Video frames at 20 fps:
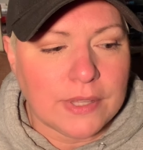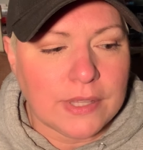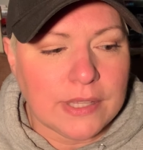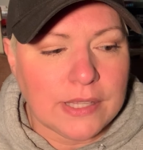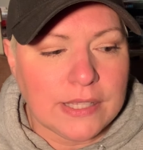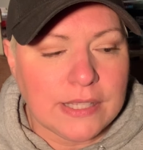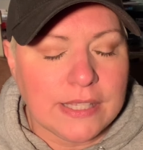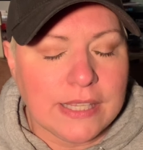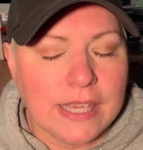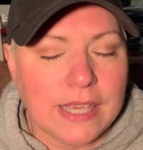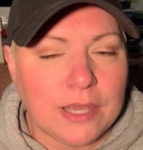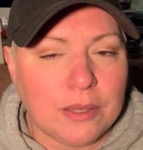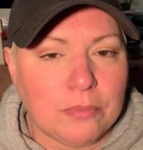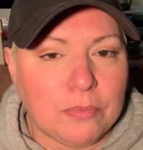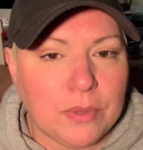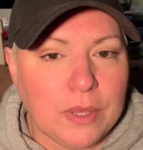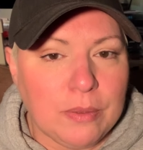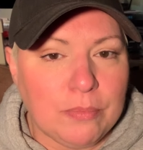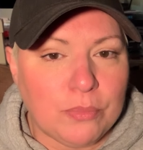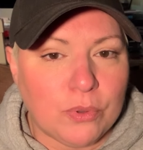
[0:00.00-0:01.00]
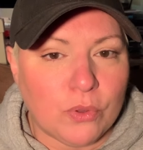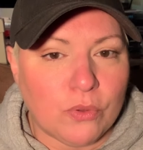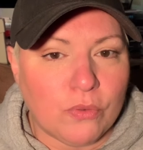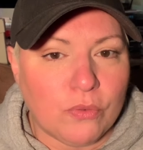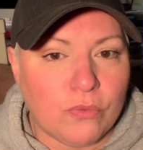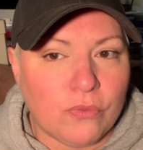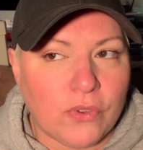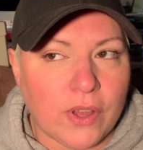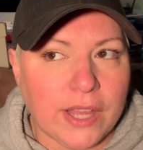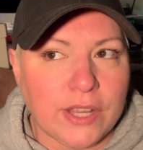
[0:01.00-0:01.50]
seeing people
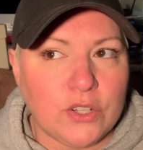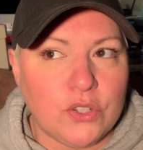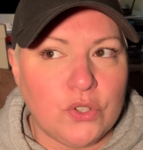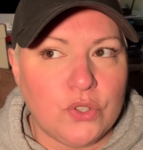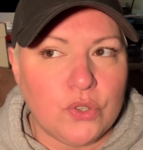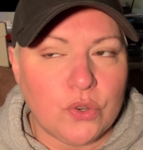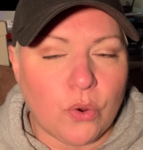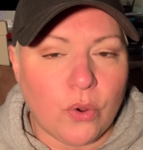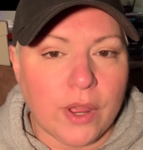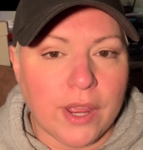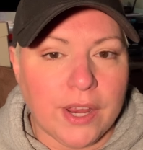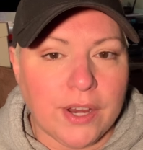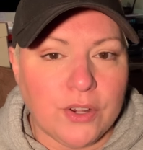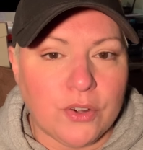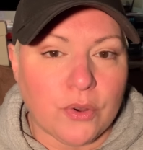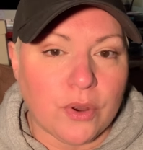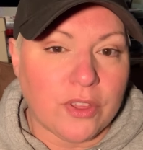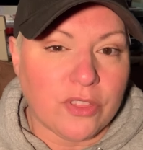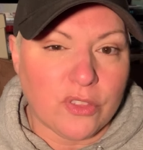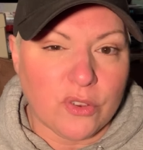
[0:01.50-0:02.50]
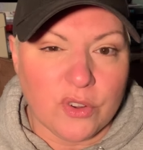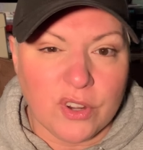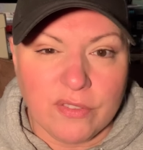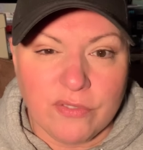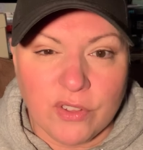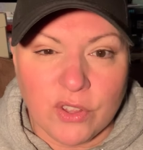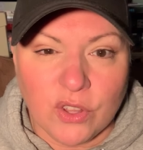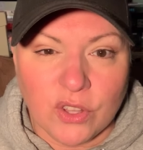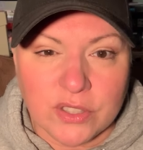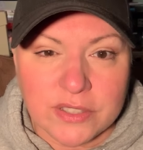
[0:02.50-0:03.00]
find joy during their
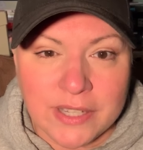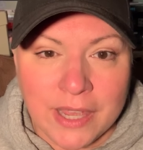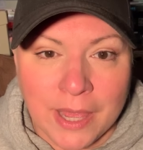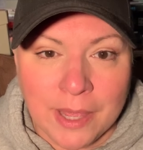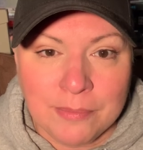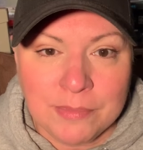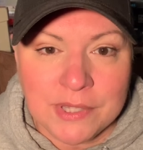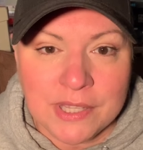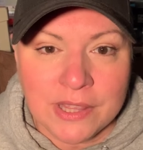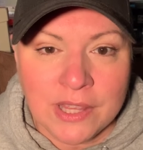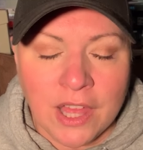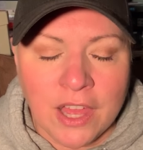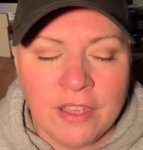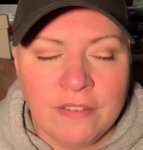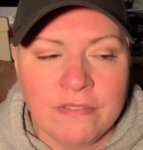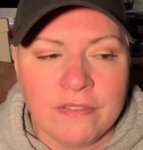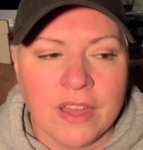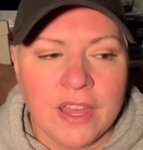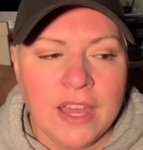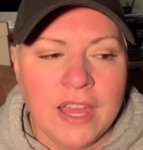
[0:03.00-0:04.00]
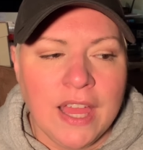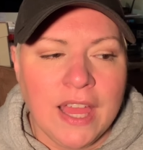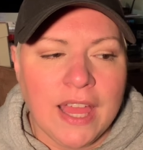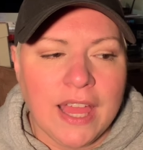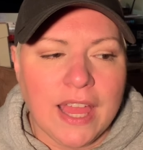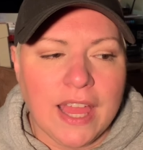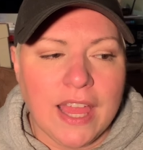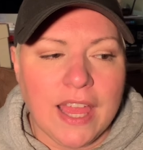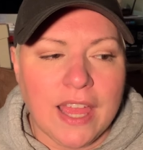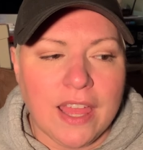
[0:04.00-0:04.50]
difficult times in life,
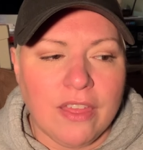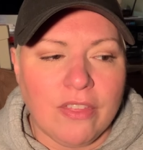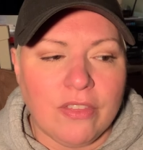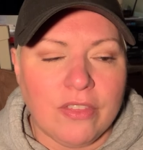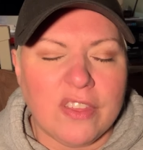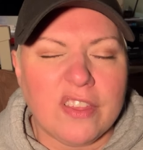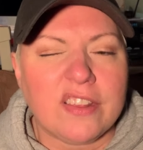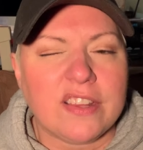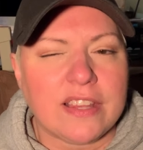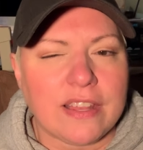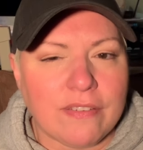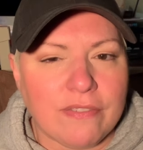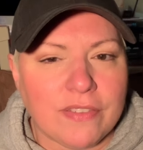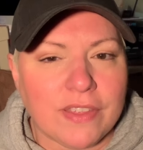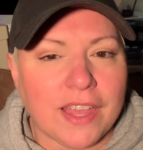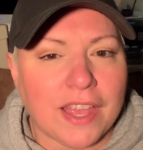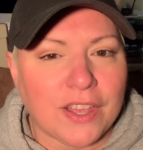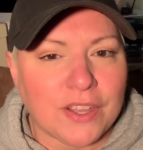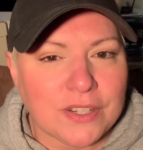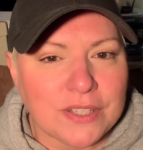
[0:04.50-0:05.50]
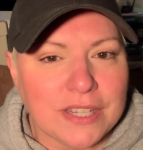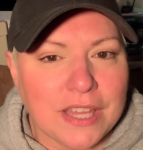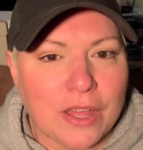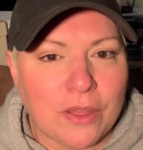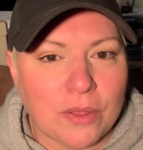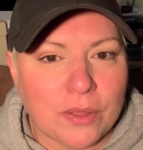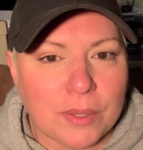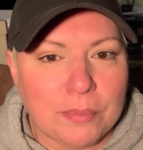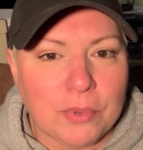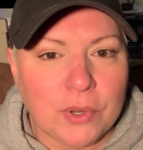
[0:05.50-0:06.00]
and this definitely, I could
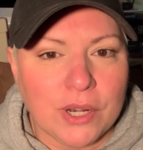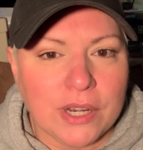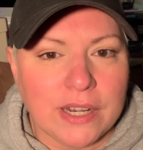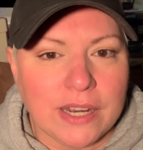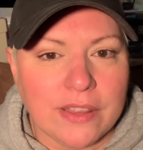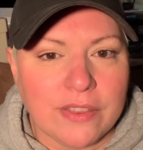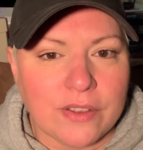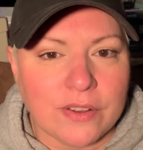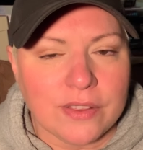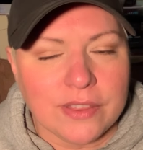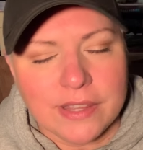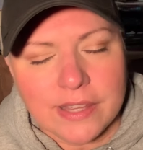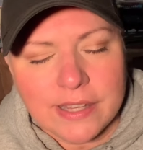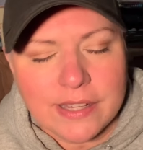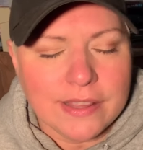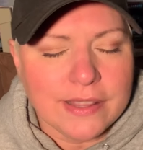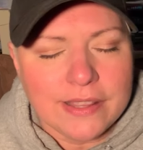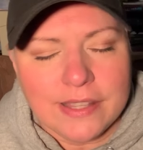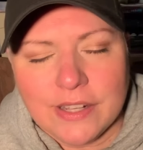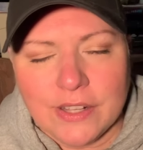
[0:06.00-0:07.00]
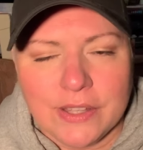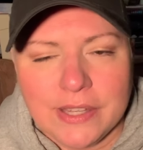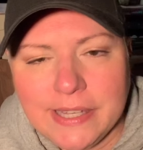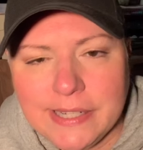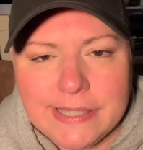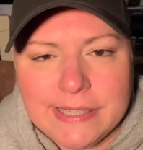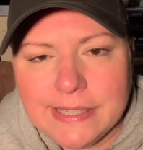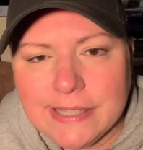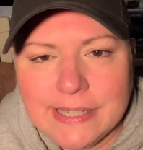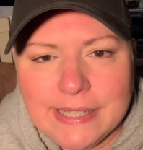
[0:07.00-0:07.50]
tell, put another little
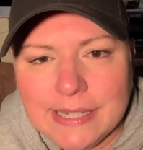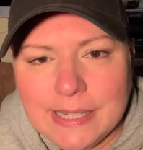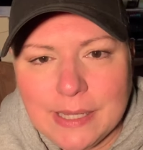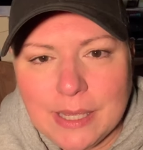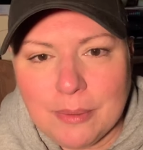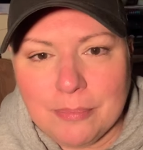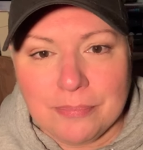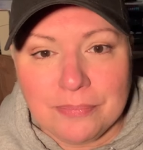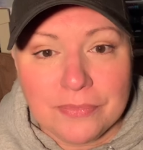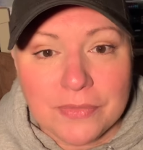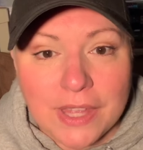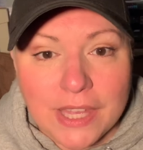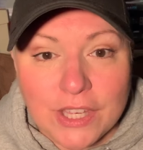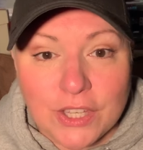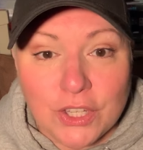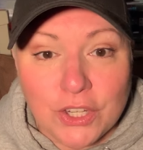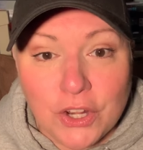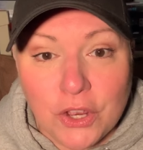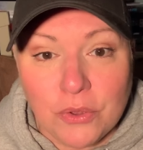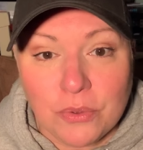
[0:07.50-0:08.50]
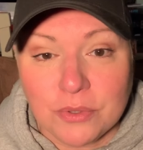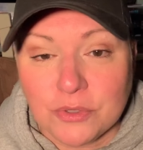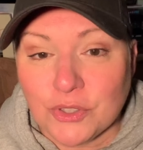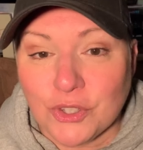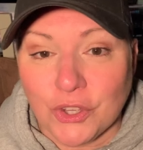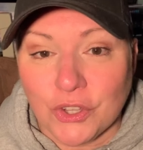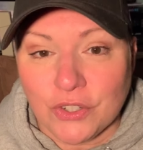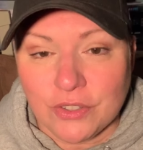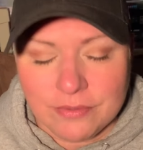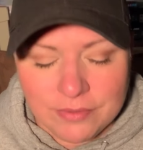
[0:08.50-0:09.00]
hitch in a giddy up, like, you know, it was
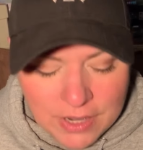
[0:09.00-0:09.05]
good.